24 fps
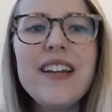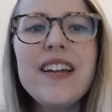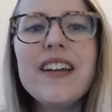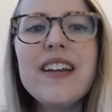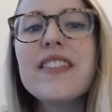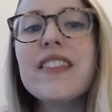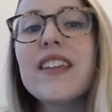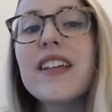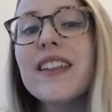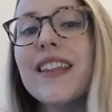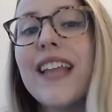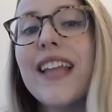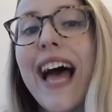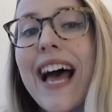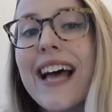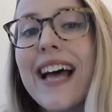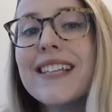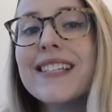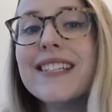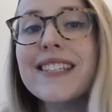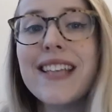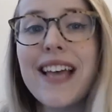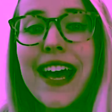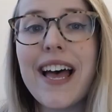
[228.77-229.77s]
The
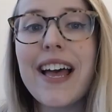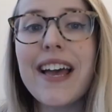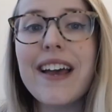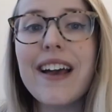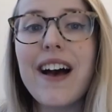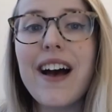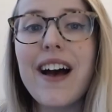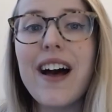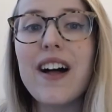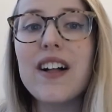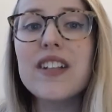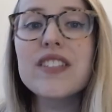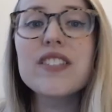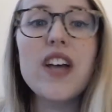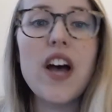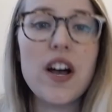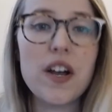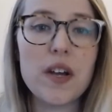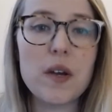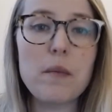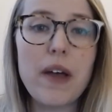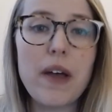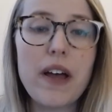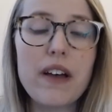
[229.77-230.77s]
last lie I'll
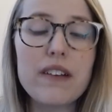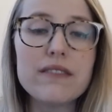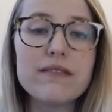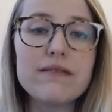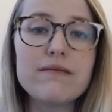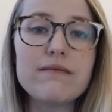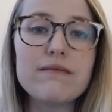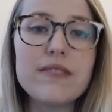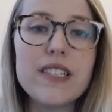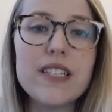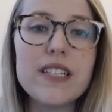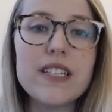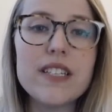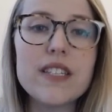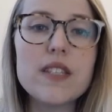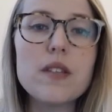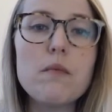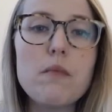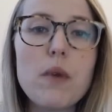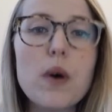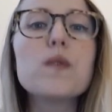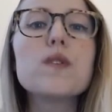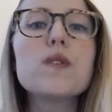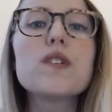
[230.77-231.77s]
talk about is the
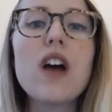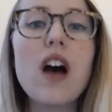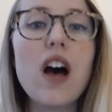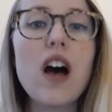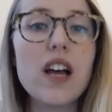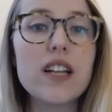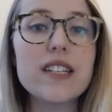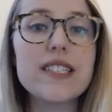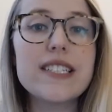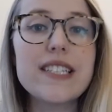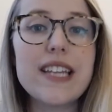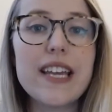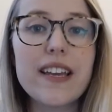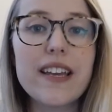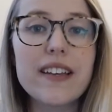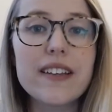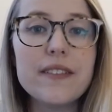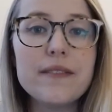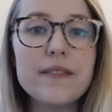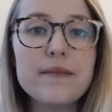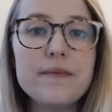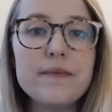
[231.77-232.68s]
most haunting.